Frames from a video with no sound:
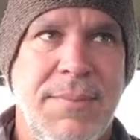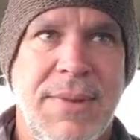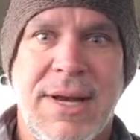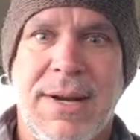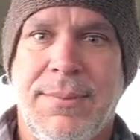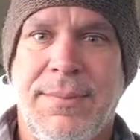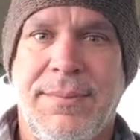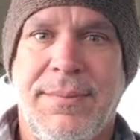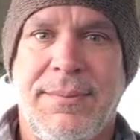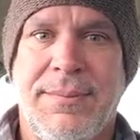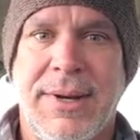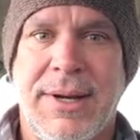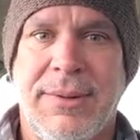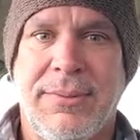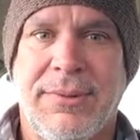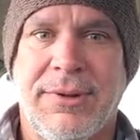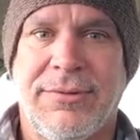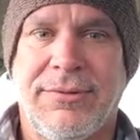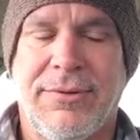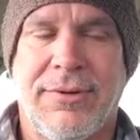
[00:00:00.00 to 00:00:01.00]
Meet
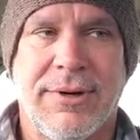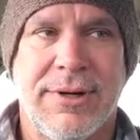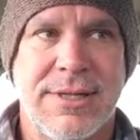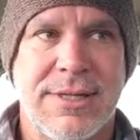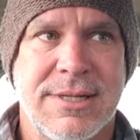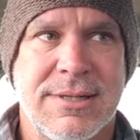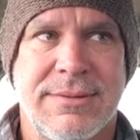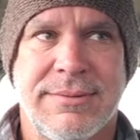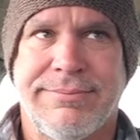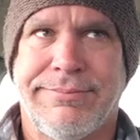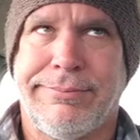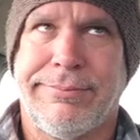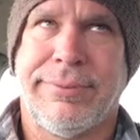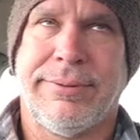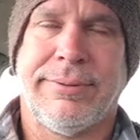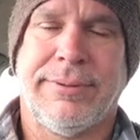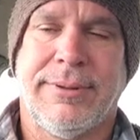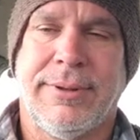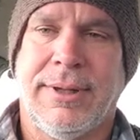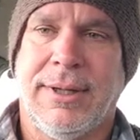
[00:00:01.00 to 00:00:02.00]
him with force?
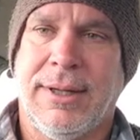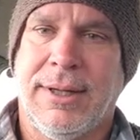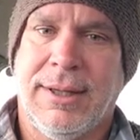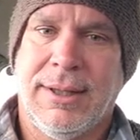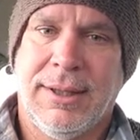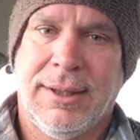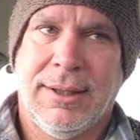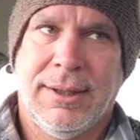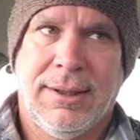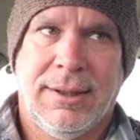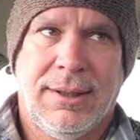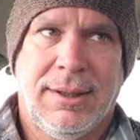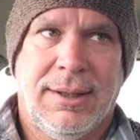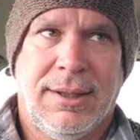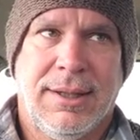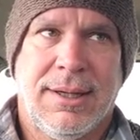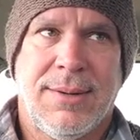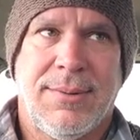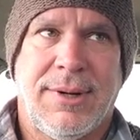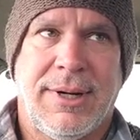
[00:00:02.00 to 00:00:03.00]

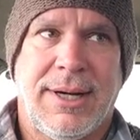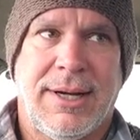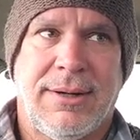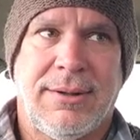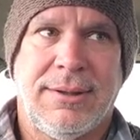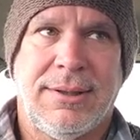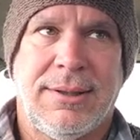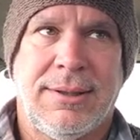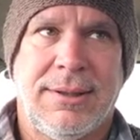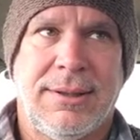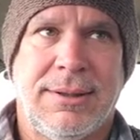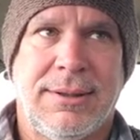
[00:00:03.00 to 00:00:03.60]
Come on now.